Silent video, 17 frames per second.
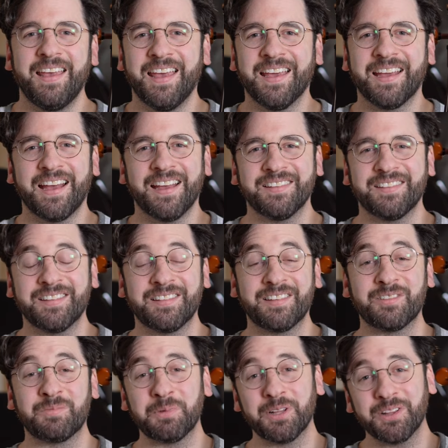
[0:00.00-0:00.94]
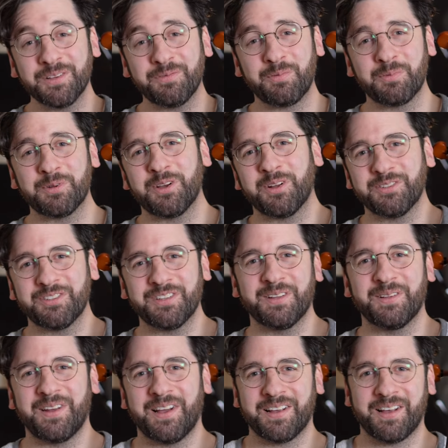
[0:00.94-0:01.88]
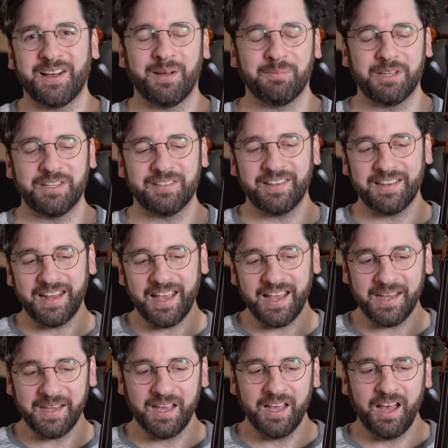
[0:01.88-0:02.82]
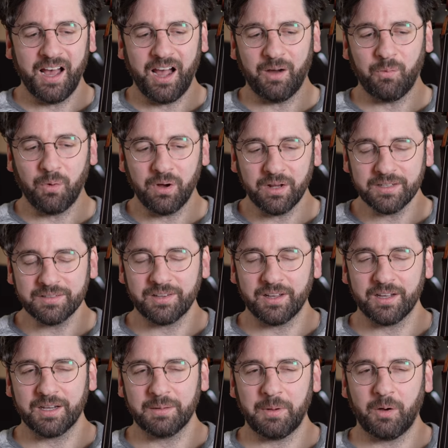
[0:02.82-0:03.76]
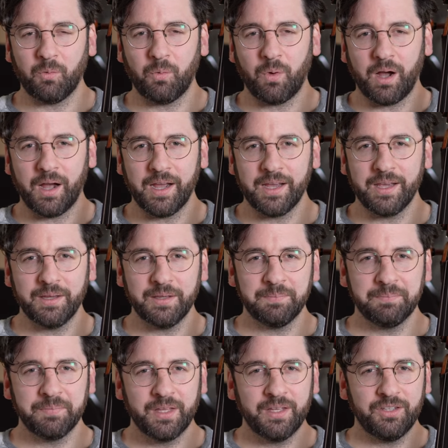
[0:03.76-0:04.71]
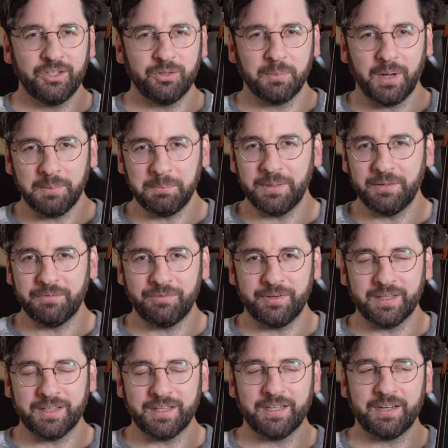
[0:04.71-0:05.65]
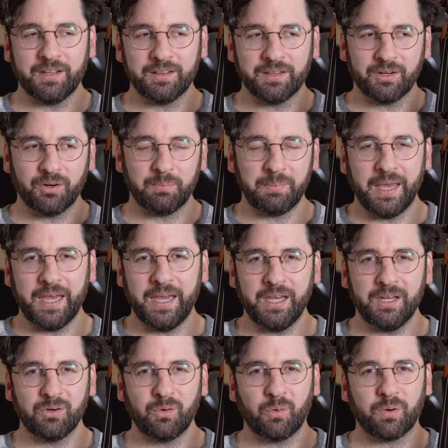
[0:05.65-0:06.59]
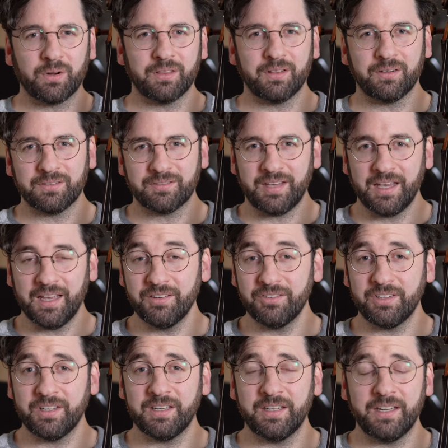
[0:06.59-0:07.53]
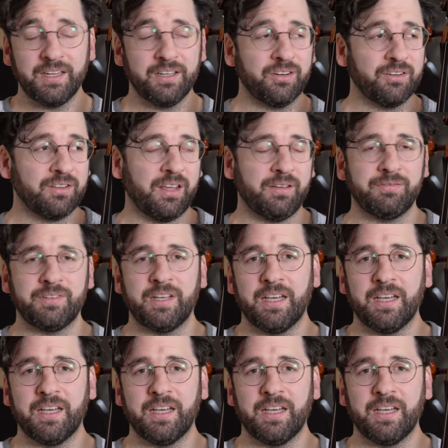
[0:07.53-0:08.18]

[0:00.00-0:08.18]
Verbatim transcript: Hey guys, this is Billy from AdultCello.com, and today I want to talk about why you might be feeling a little pain or a little tension in your left